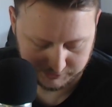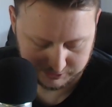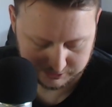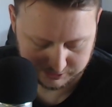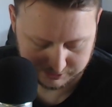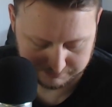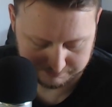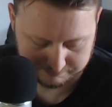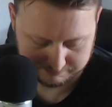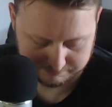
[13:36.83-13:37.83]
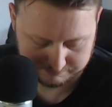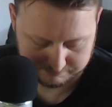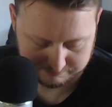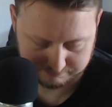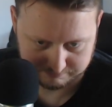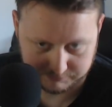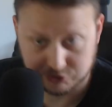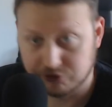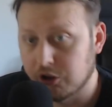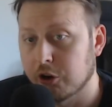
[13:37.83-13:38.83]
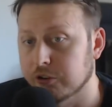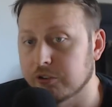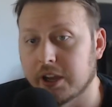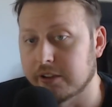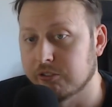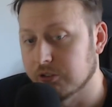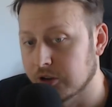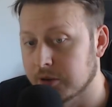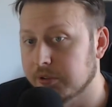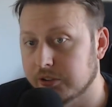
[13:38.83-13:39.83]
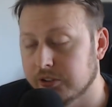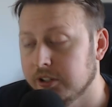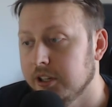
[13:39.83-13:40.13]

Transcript: um just a harder task to accomplish